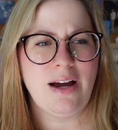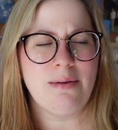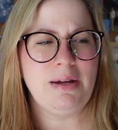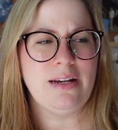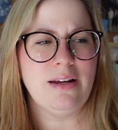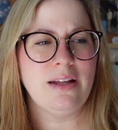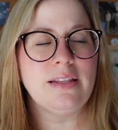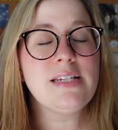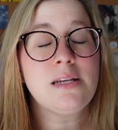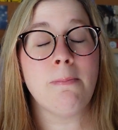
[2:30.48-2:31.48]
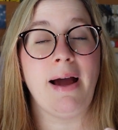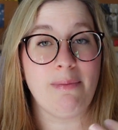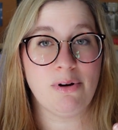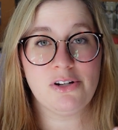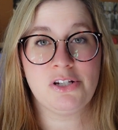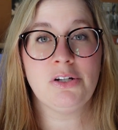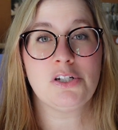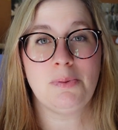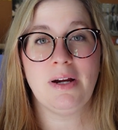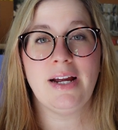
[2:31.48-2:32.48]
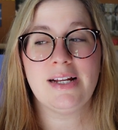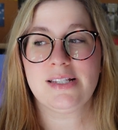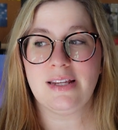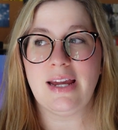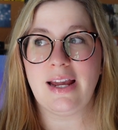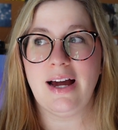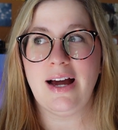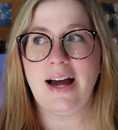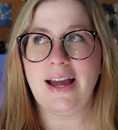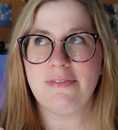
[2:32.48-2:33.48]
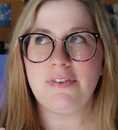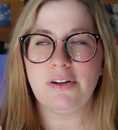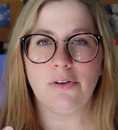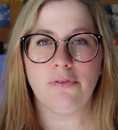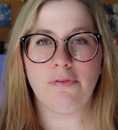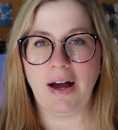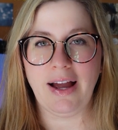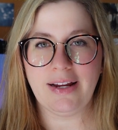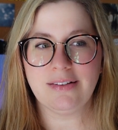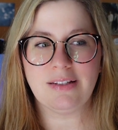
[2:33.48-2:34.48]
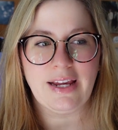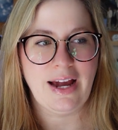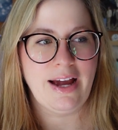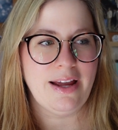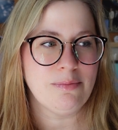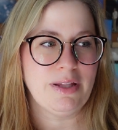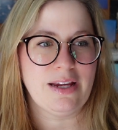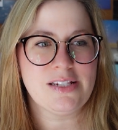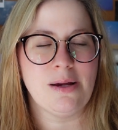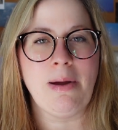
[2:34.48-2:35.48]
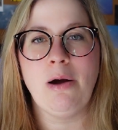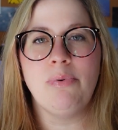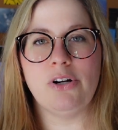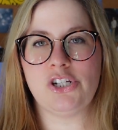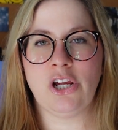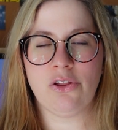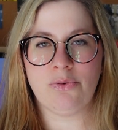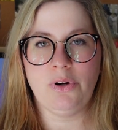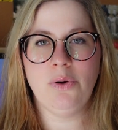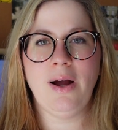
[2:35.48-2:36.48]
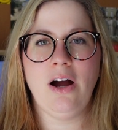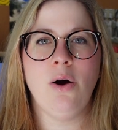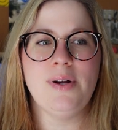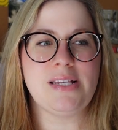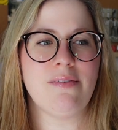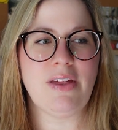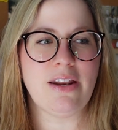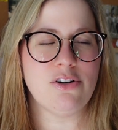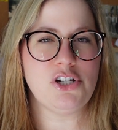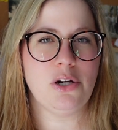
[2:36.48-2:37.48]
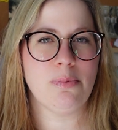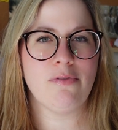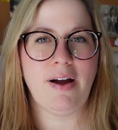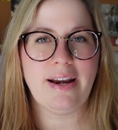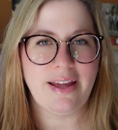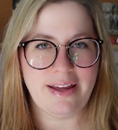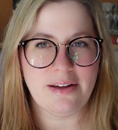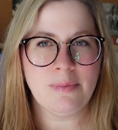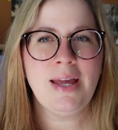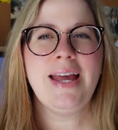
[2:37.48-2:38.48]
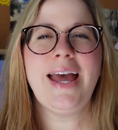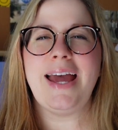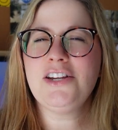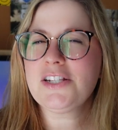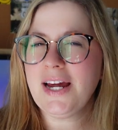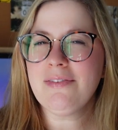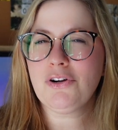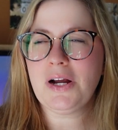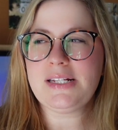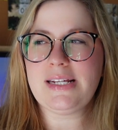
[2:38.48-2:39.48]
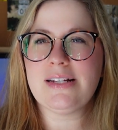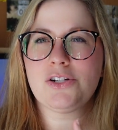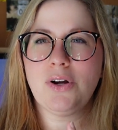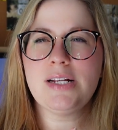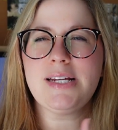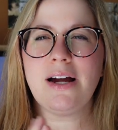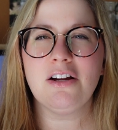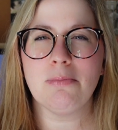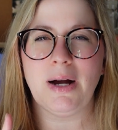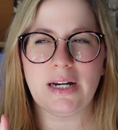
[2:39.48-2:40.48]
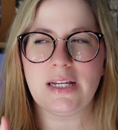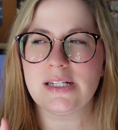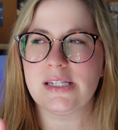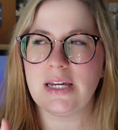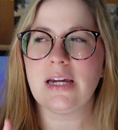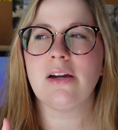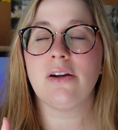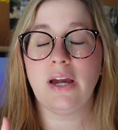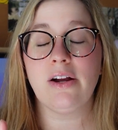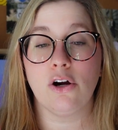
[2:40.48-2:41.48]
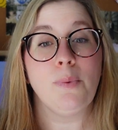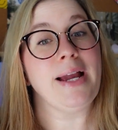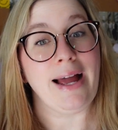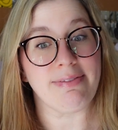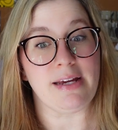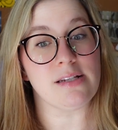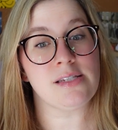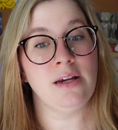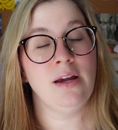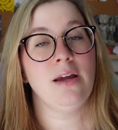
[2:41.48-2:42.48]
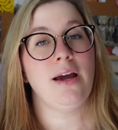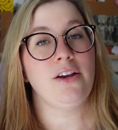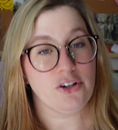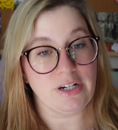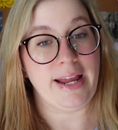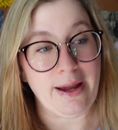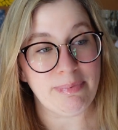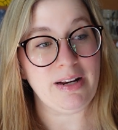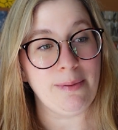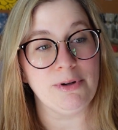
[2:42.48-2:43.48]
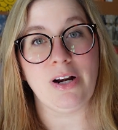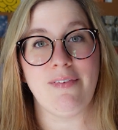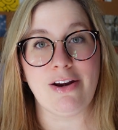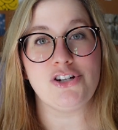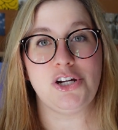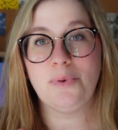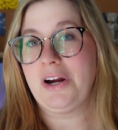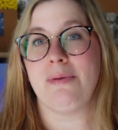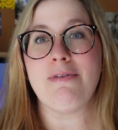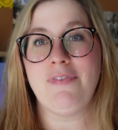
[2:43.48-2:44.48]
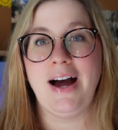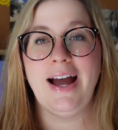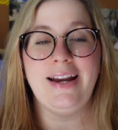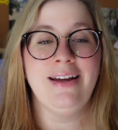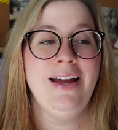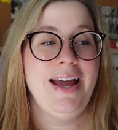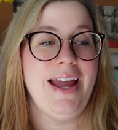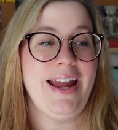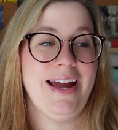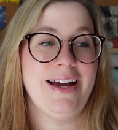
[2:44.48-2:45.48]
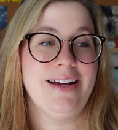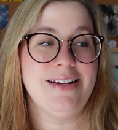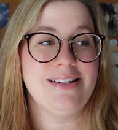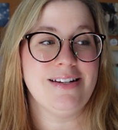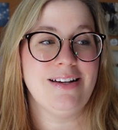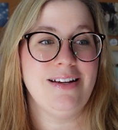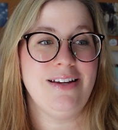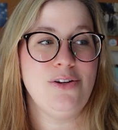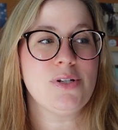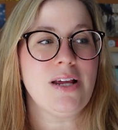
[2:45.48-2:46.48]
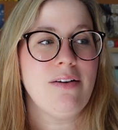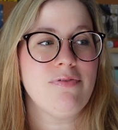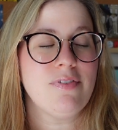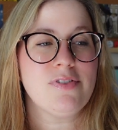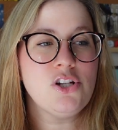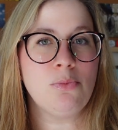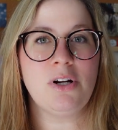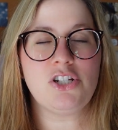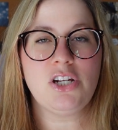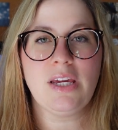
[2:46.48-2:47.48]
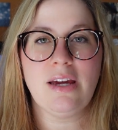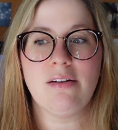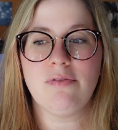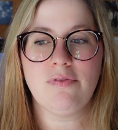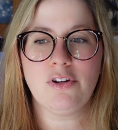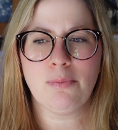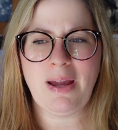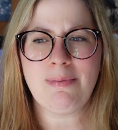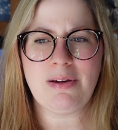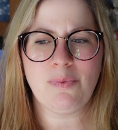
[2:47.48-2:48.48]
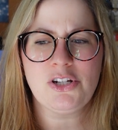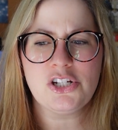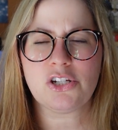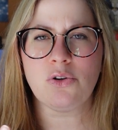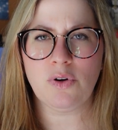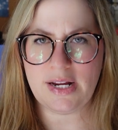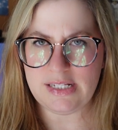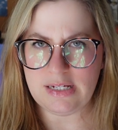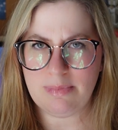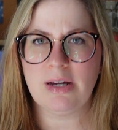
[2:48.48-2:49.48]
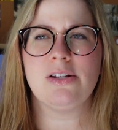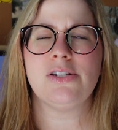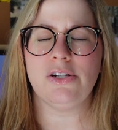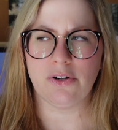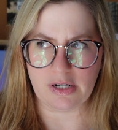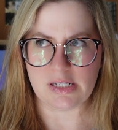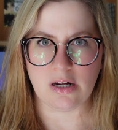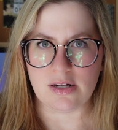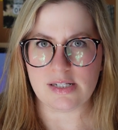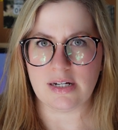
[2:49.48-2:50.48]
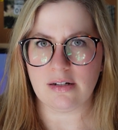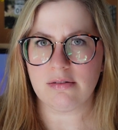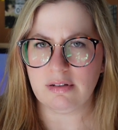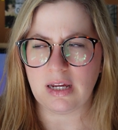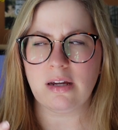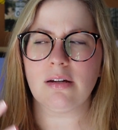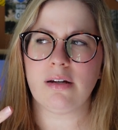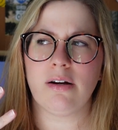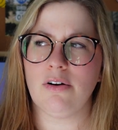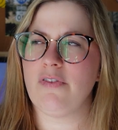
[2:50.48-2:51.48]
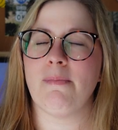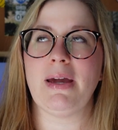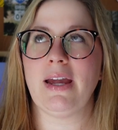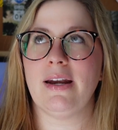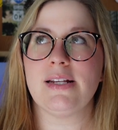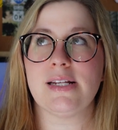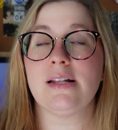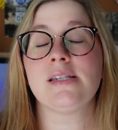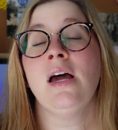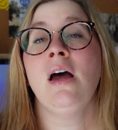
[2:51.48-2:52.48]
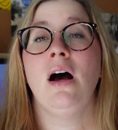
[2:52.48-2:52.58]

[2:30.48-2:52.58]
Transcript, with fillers: I mean, at least in my personal experience, like I feel fine. Like I am like somehow pushing through. I always have the energy to provide him. And just kind of crazy. It's crazy how your body is like, okay, girl, we got this and you're going to amp it up. You're going to have energy. We're going to be fine. And you just have so much to give your baby, which is crazy because you're exhausted. Like, I don't know if I'm making any sense.